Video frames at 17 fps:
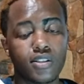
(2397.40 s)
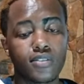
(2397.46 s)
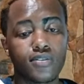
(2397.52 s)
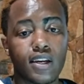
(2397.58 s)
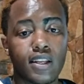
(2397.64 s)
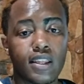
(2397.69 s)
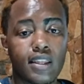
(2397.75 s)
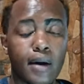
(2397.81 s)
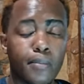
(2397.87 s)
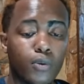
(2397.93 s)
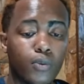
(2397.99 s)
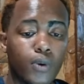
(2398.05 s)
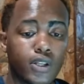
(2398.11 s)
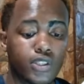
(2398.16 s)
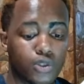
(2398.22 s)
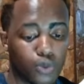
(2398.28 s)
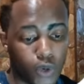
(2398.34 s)
of getting the Apple
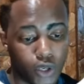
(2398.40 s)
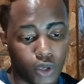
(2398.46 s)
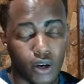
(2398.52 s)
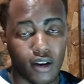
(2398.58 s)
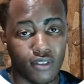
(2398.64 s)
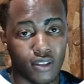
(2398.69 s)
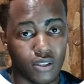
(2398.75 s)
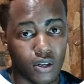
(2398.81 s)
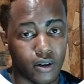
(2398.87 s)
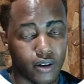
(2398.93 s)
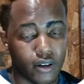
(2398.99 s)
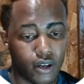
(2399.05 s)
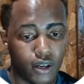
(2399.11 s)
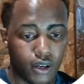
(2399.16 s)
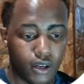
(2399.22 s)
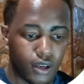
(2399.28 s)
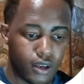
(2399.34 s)
Watch when you have this card.
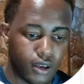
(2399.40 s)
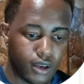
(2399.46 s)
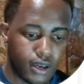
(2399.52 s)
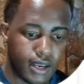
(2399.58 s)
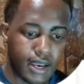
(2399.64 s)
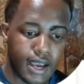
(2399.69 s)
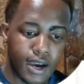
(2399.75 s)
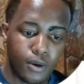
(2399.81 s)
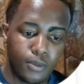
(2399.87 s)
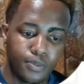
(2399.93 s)
And now